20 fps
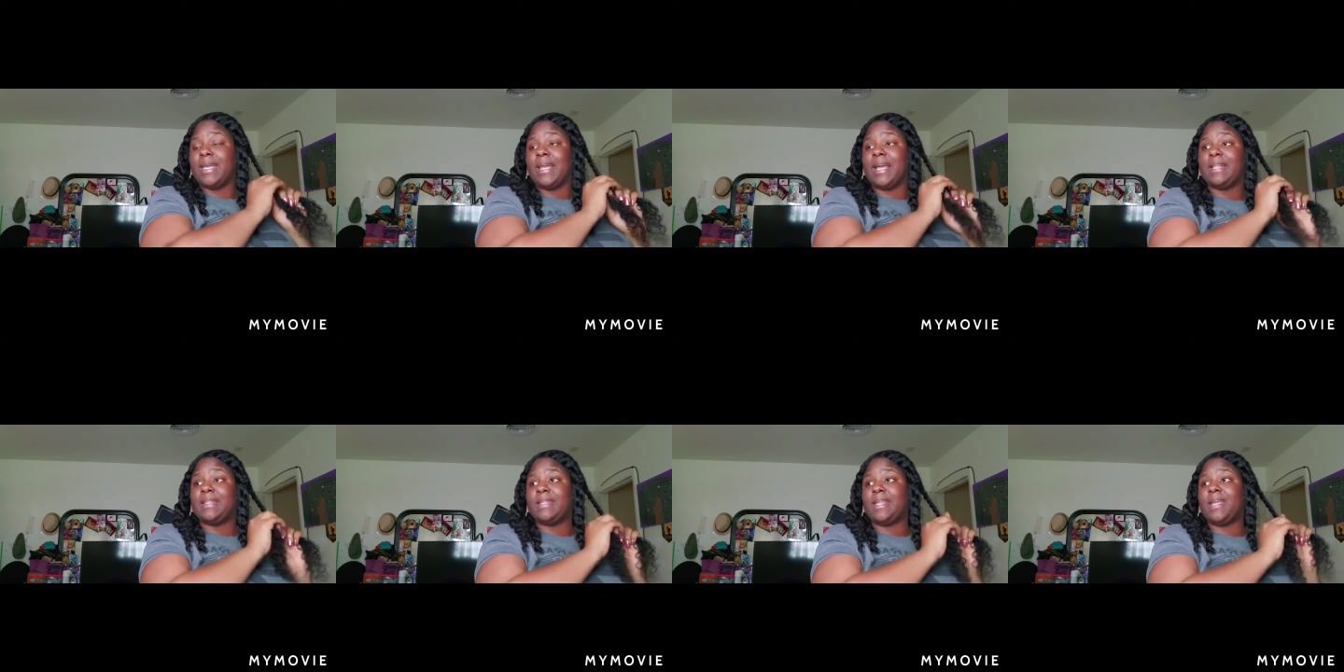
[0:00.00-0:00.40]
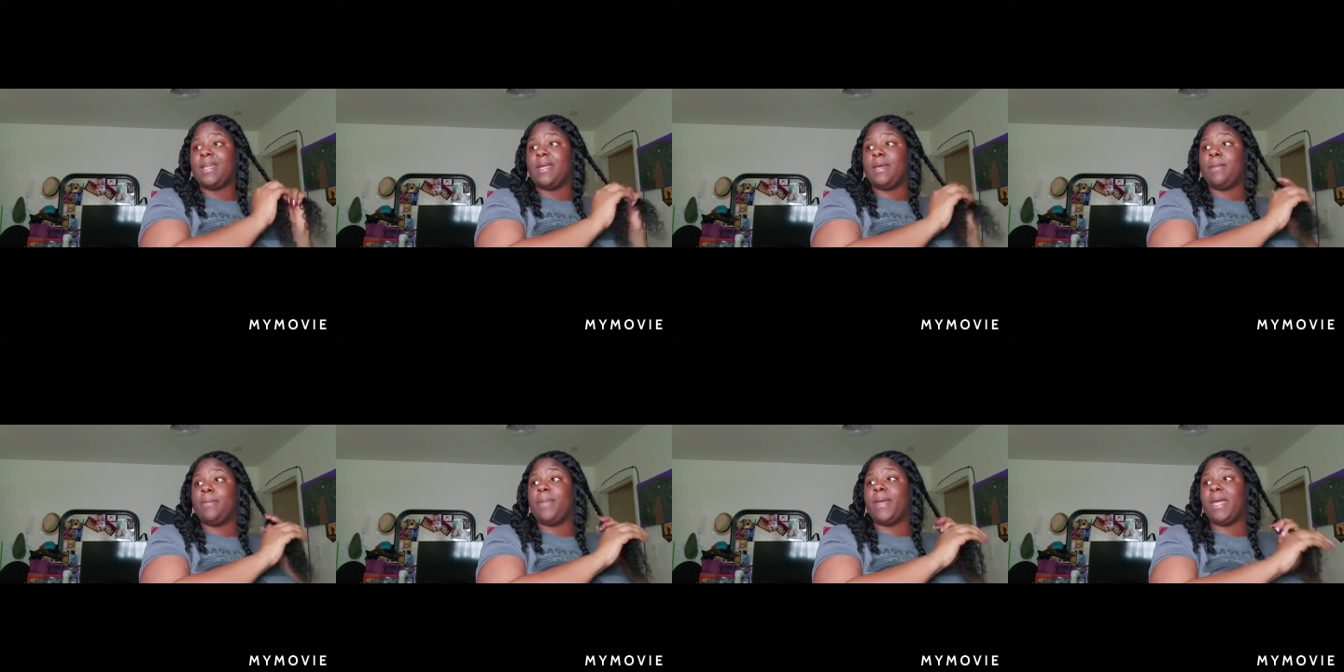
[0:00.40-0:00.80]
that hair
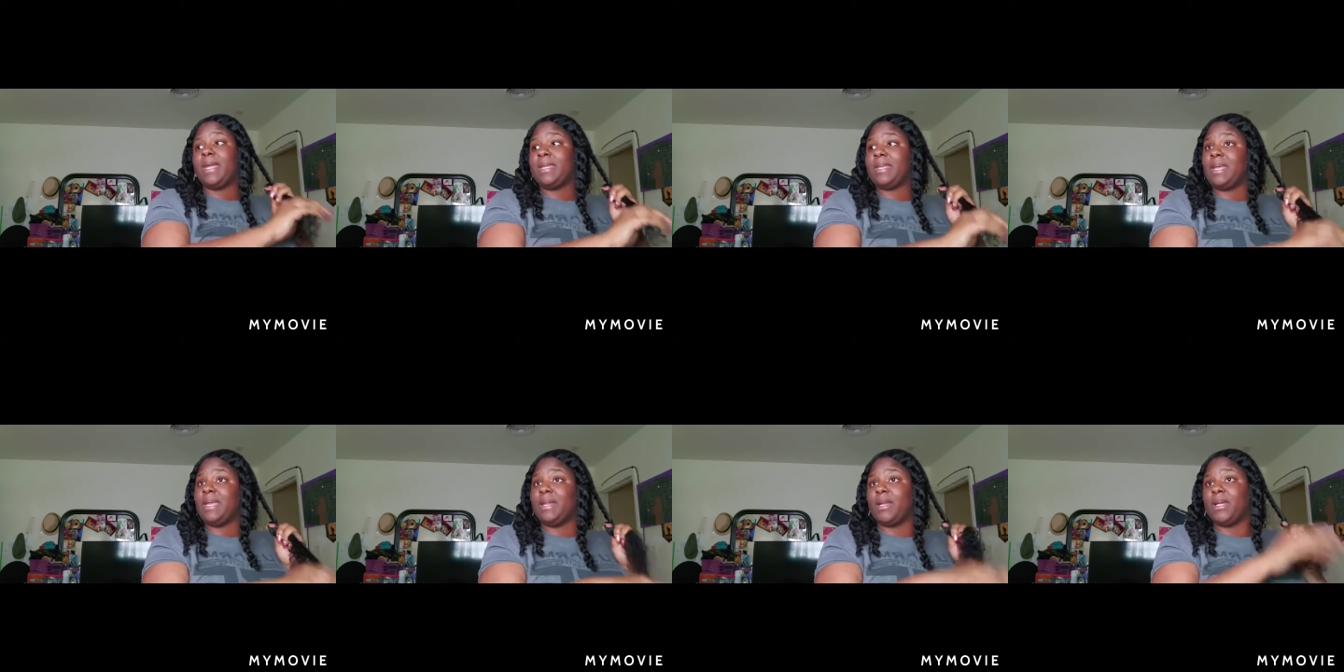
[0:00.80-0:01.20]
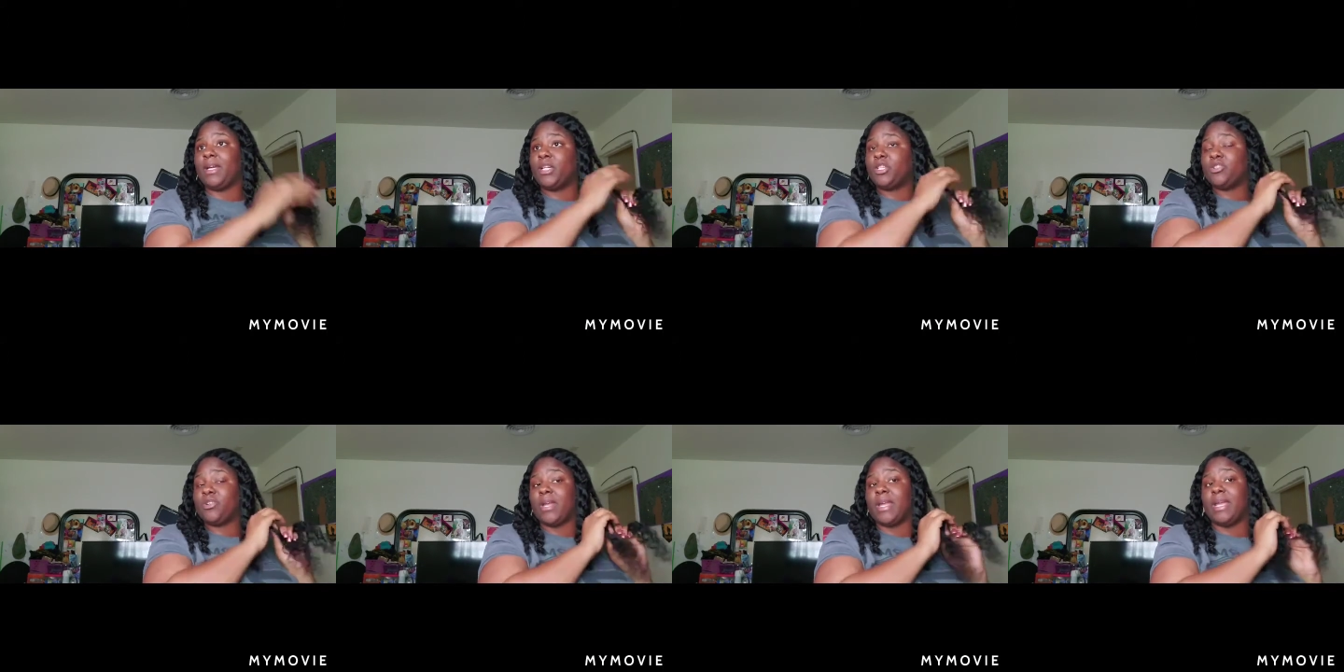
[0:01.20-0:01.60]
back at
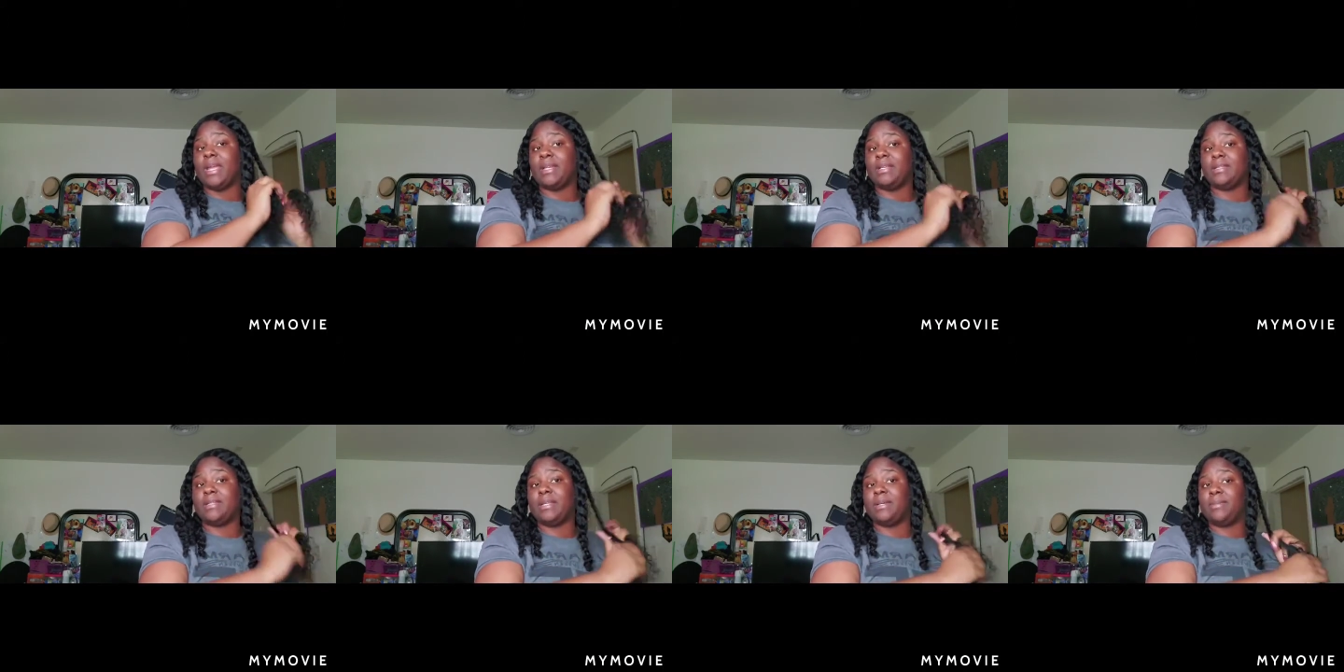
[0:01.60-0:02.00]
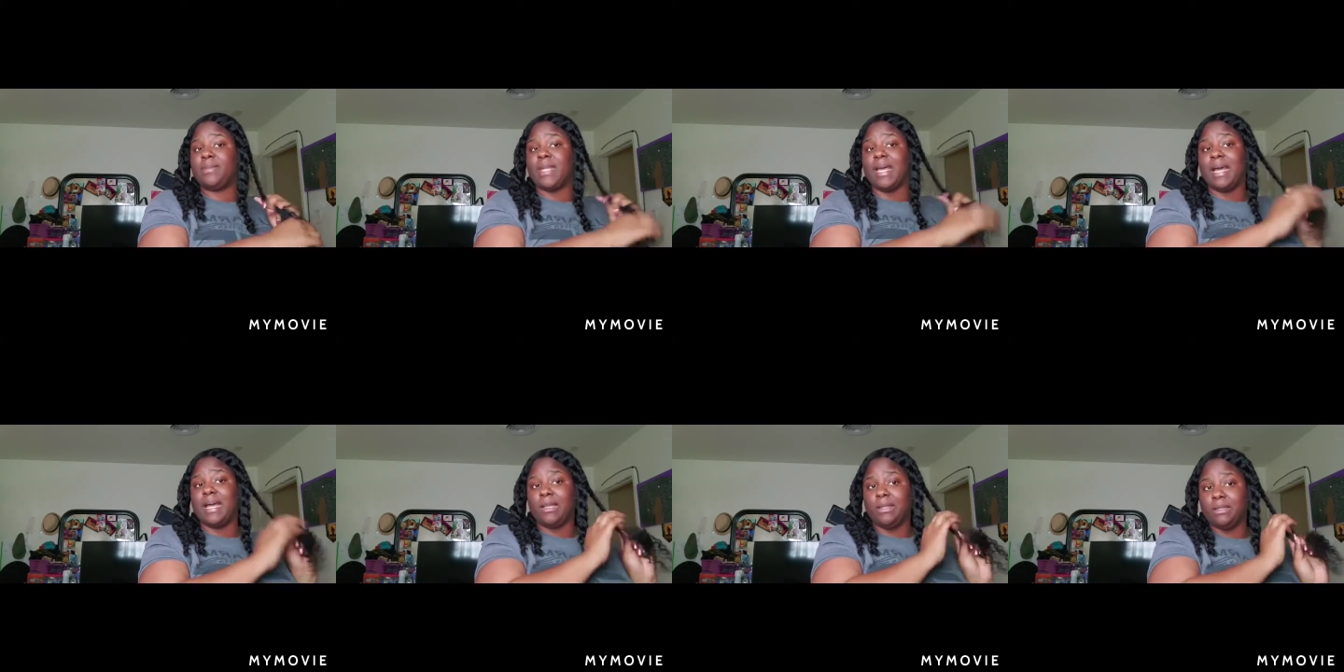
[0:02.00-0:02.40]
$180
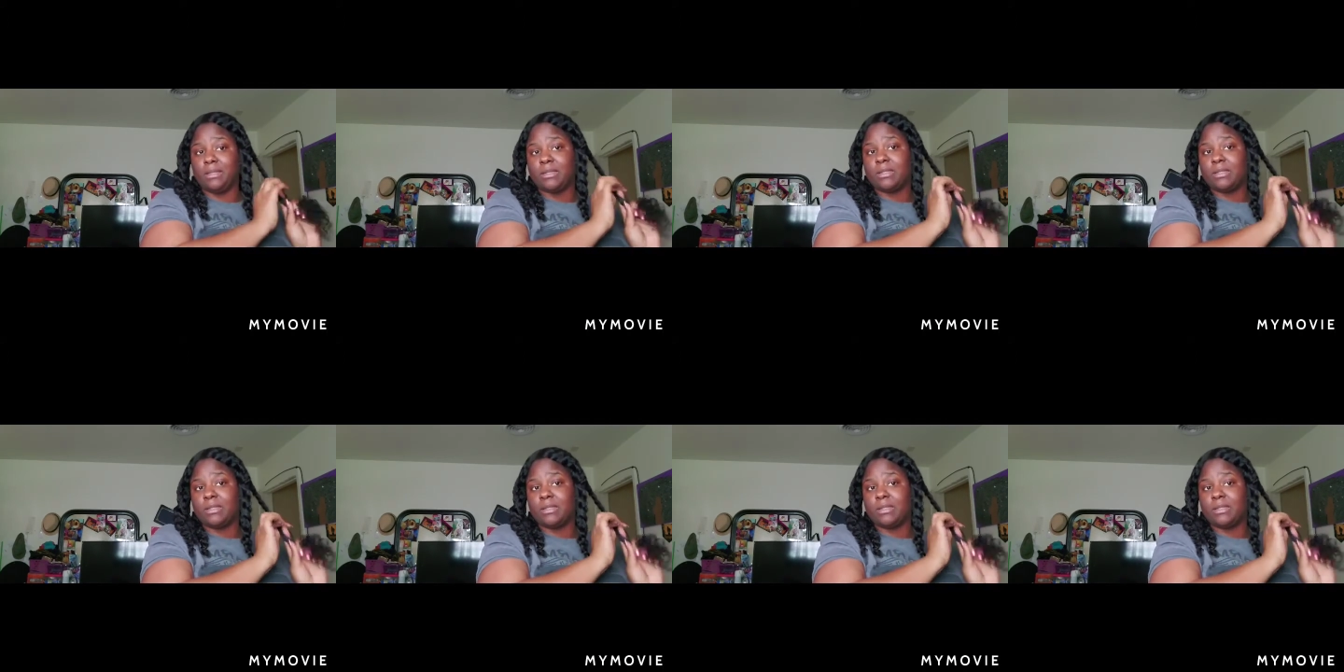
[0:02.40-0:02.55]
something.